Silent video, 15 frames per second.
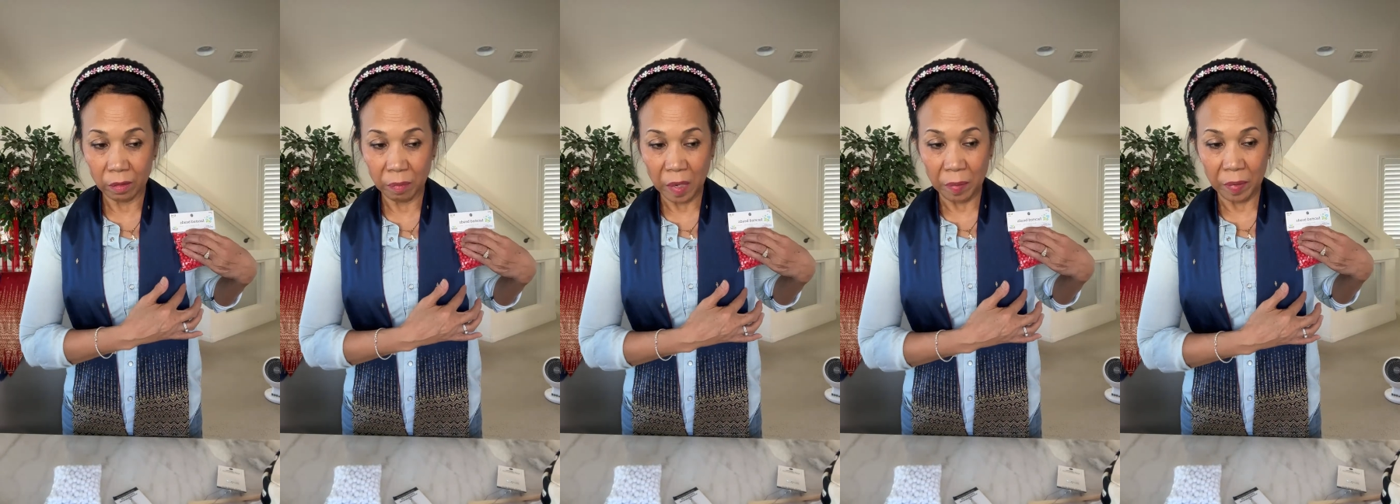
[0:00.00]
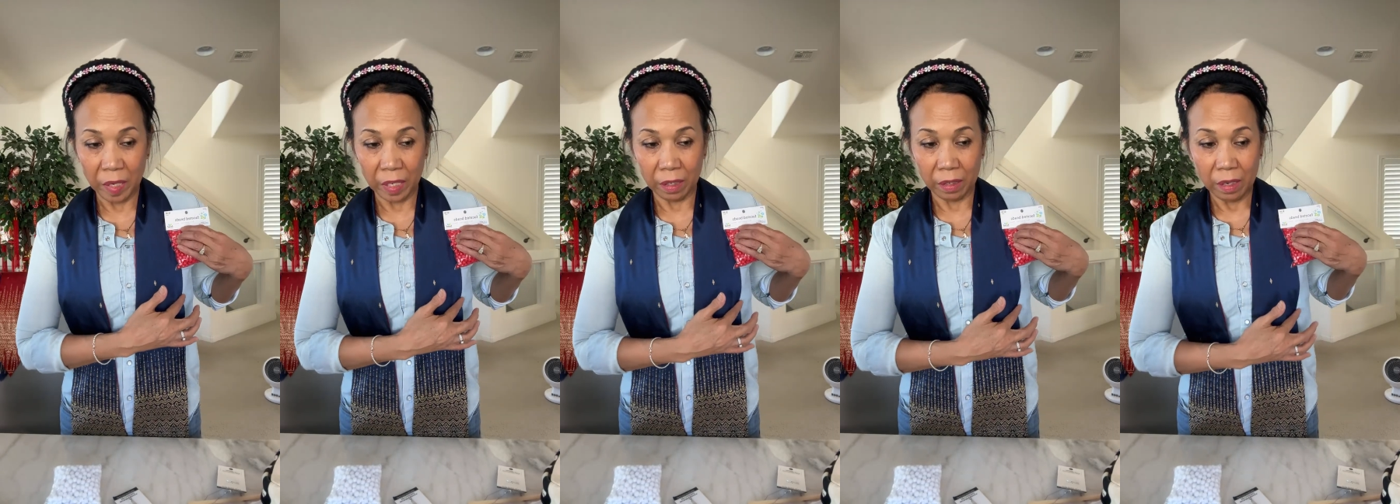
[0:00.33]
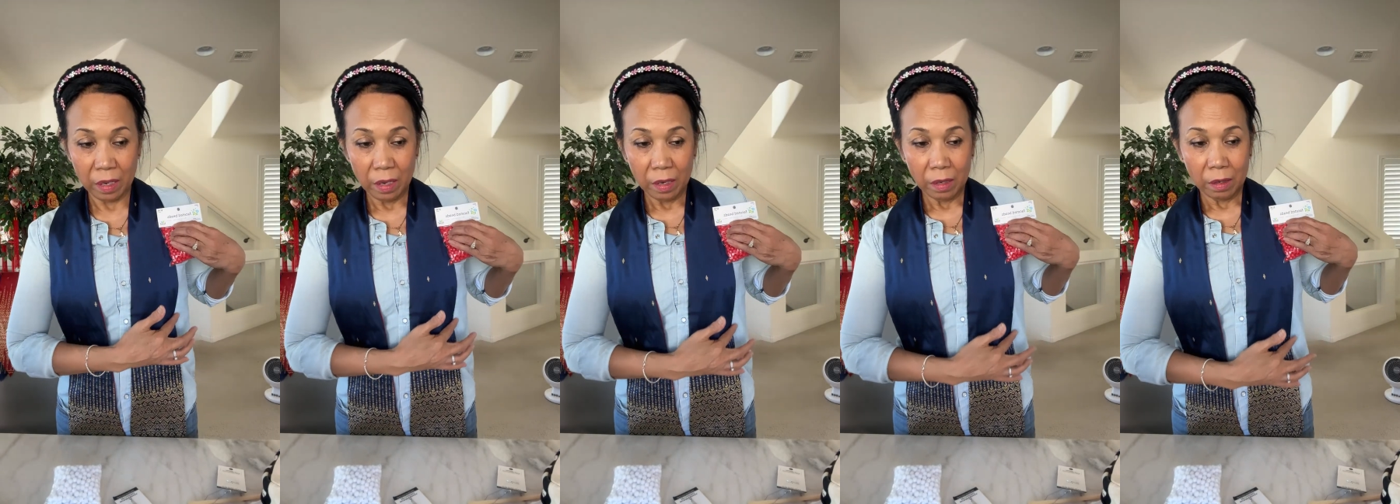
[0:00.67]
maybe
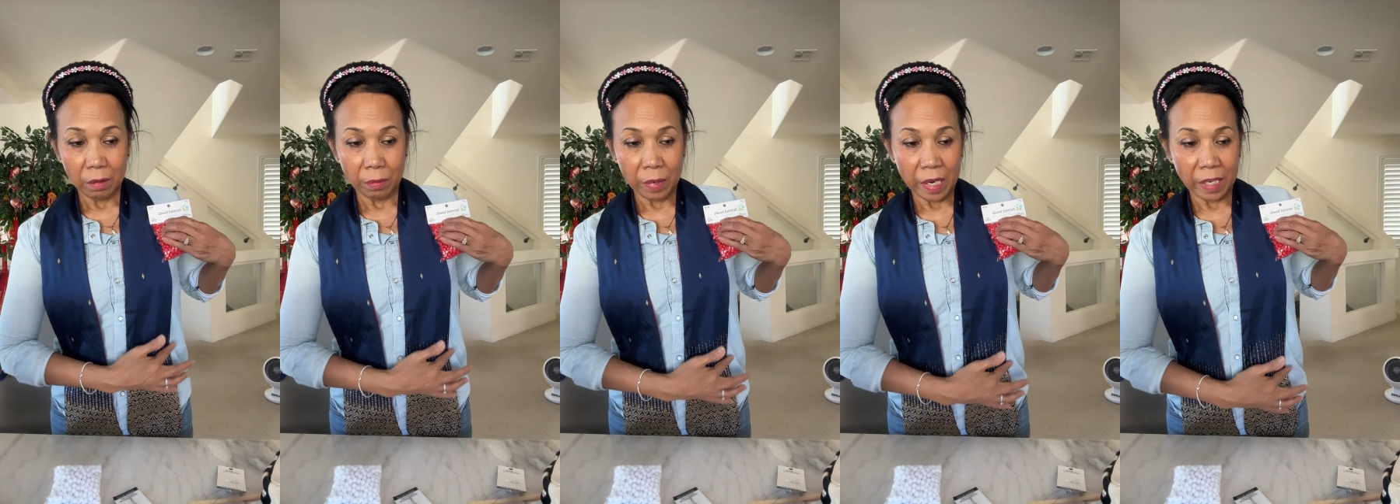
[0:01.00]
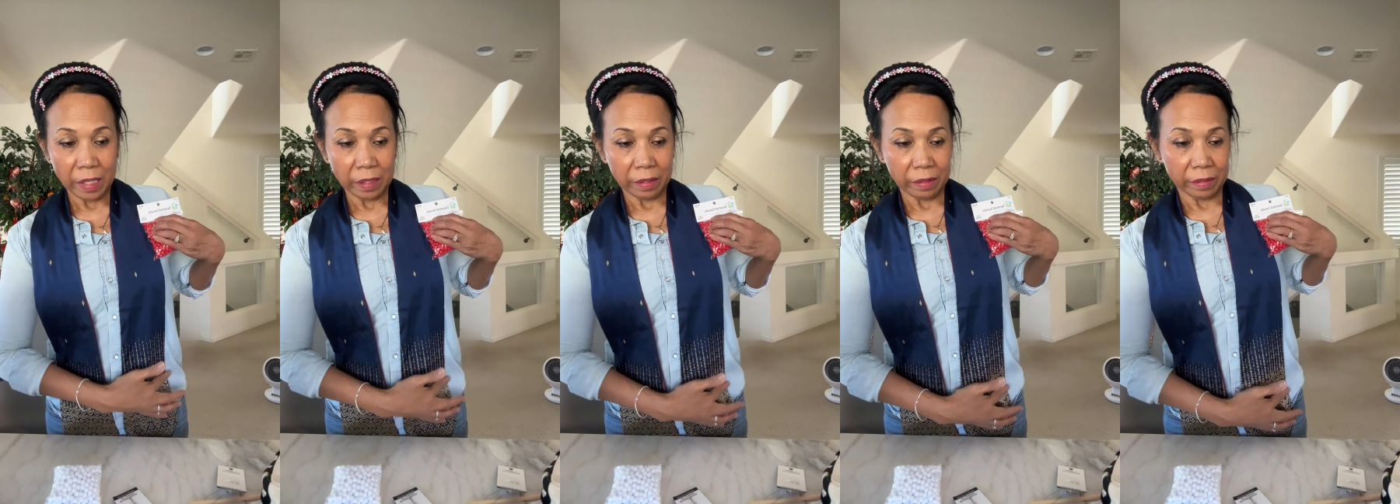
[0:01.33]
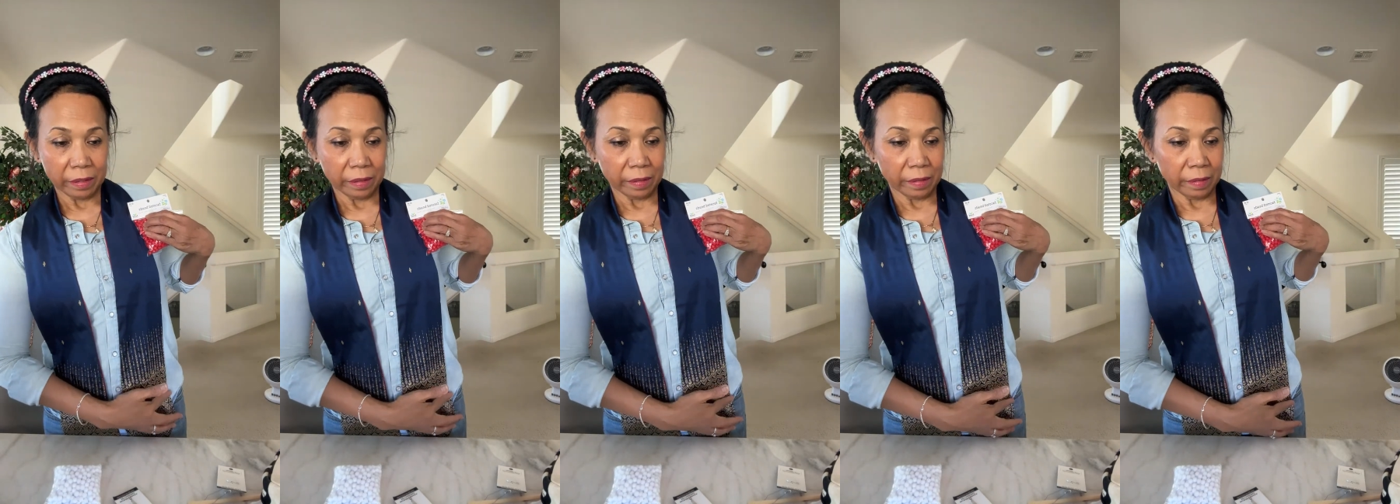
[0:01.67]
run
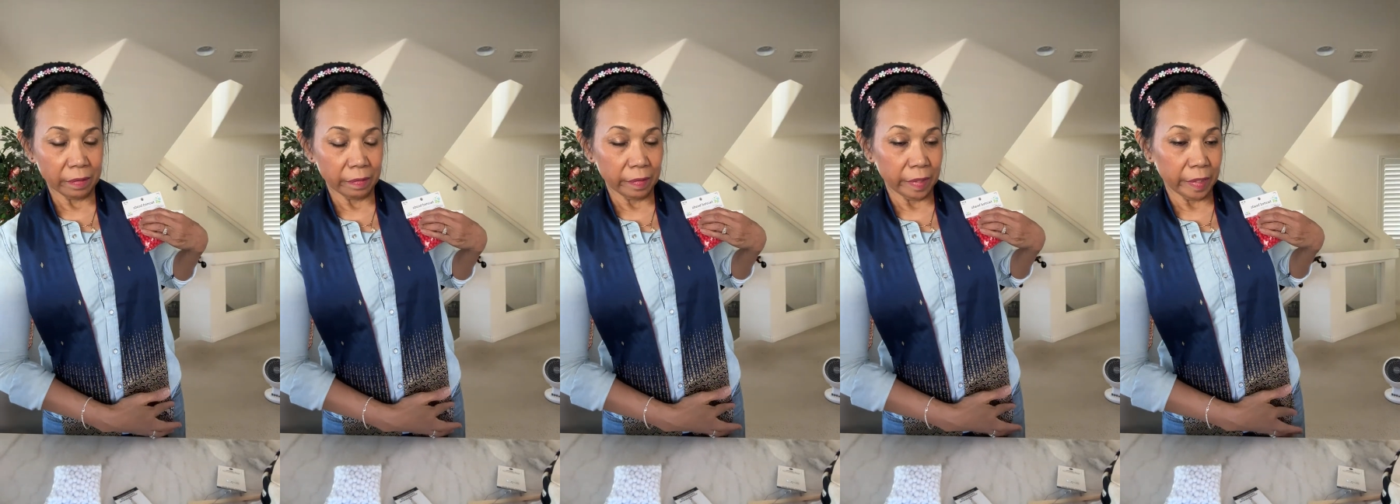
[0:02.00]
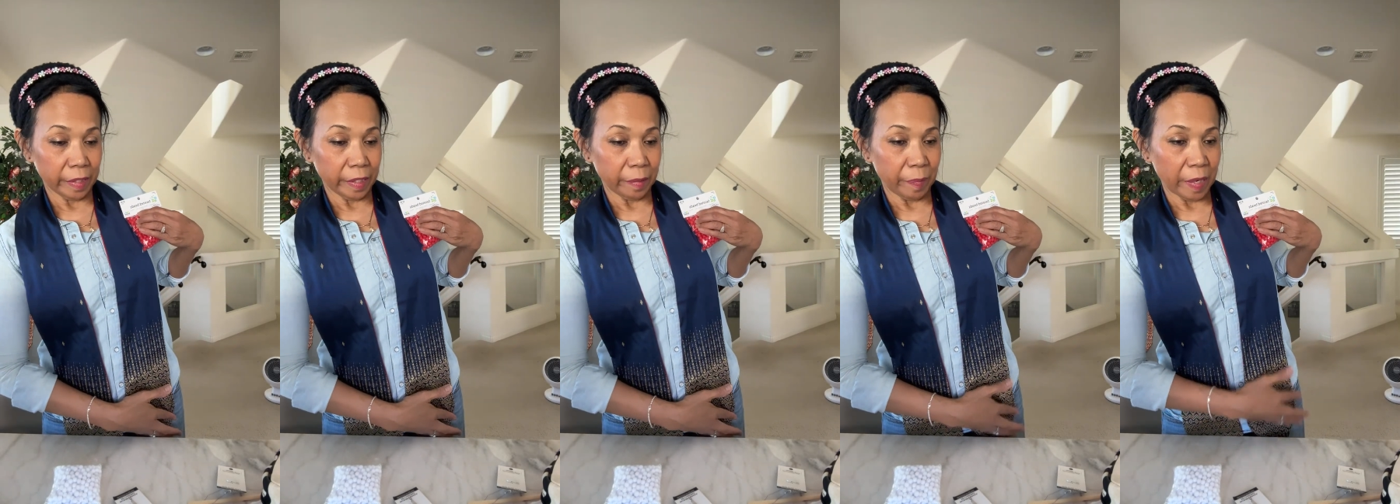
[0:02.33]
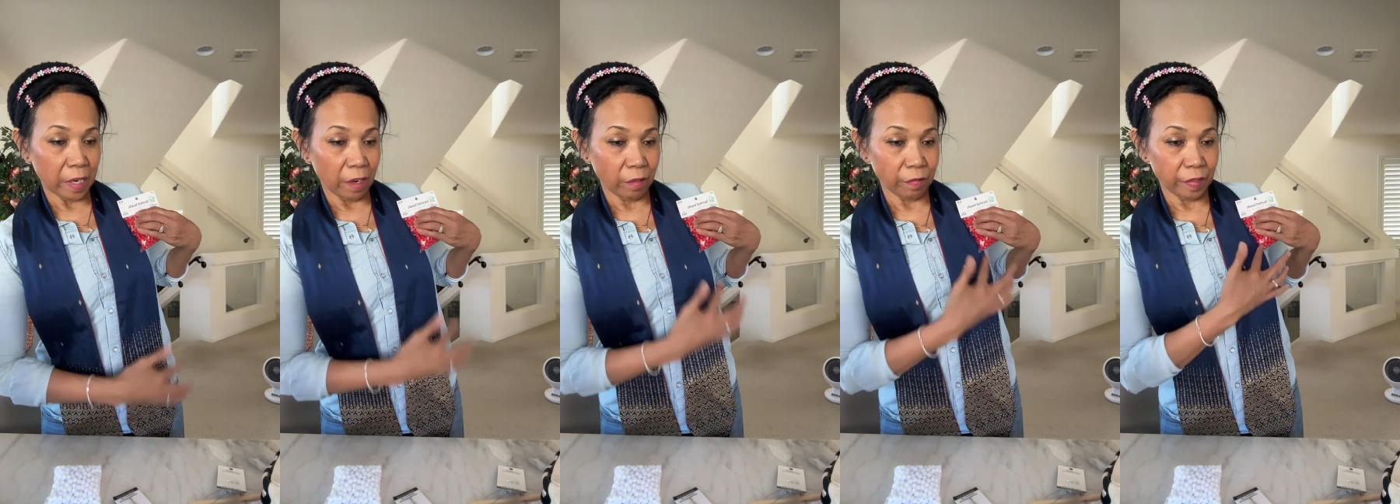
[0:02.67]
a little
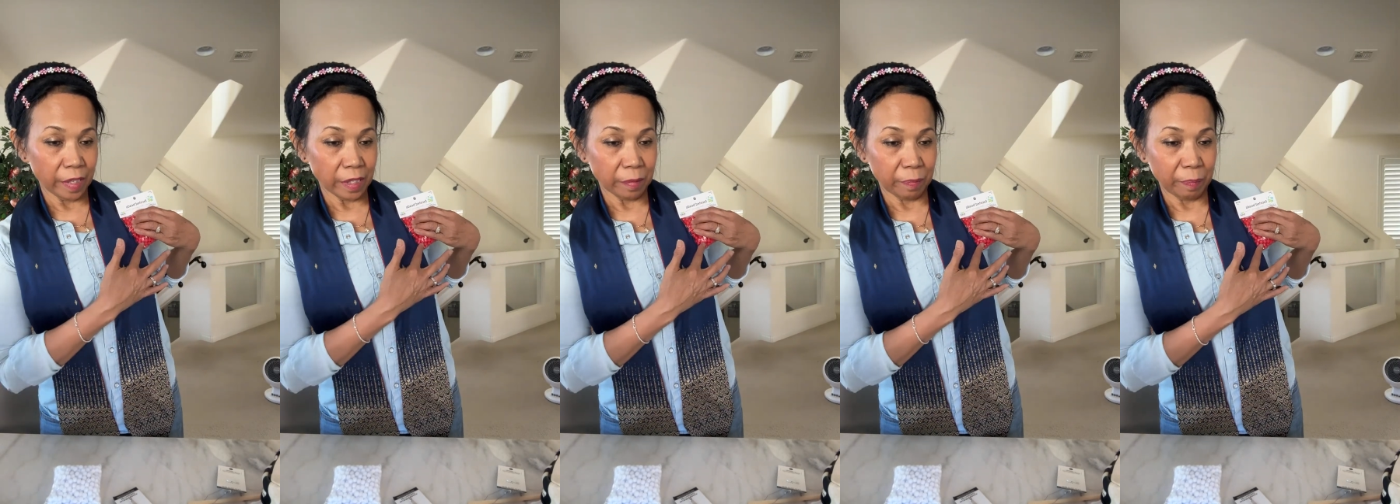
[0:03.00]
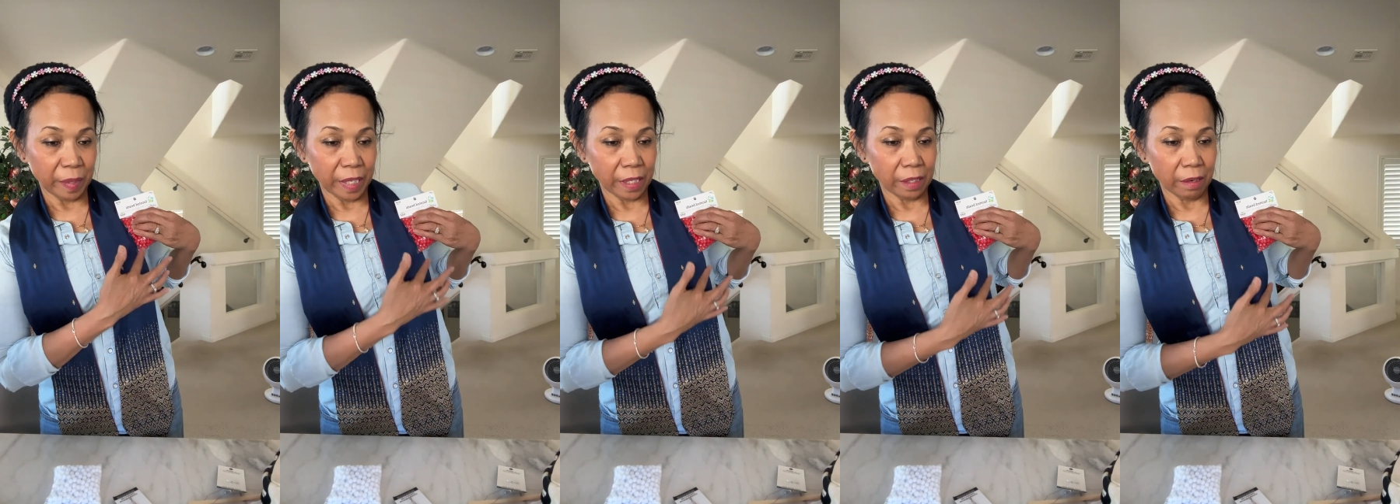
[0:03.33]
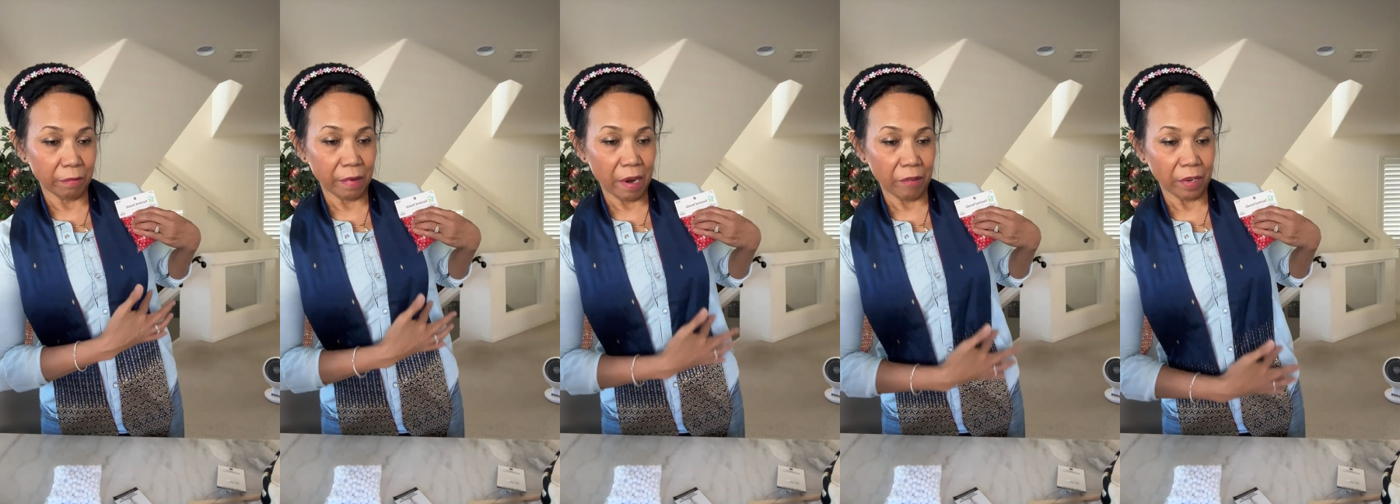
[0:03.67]
bit of this bead
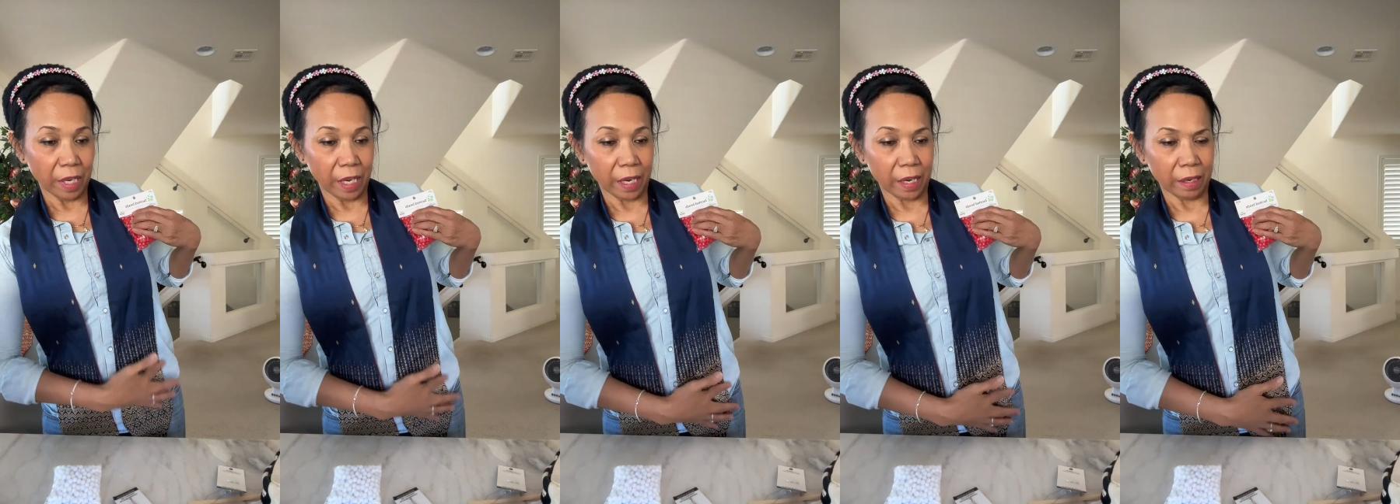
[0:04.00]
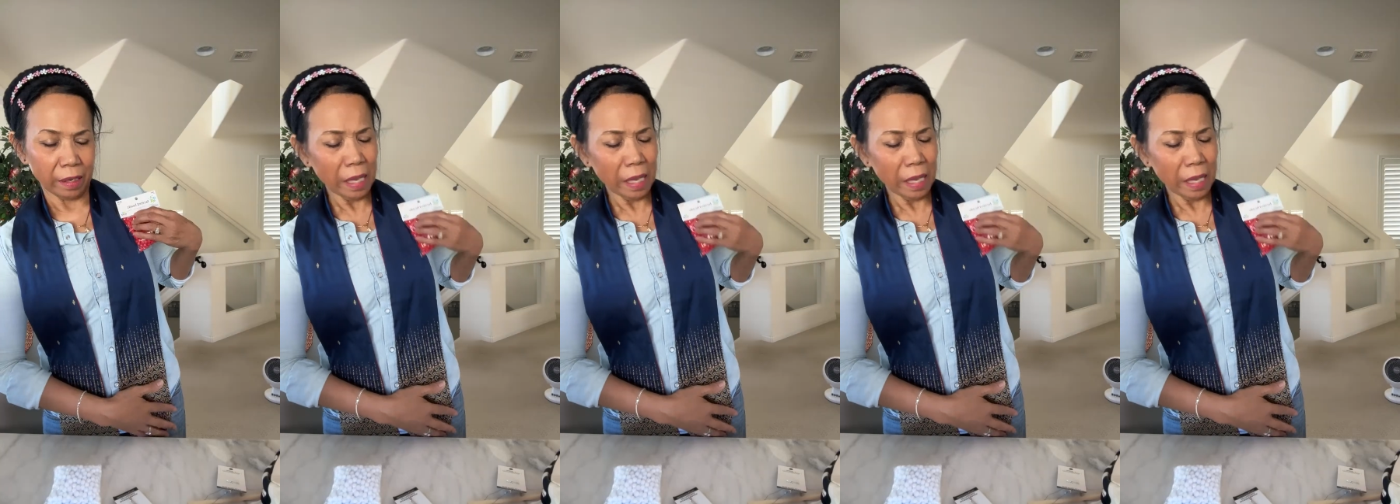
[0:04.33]
around here.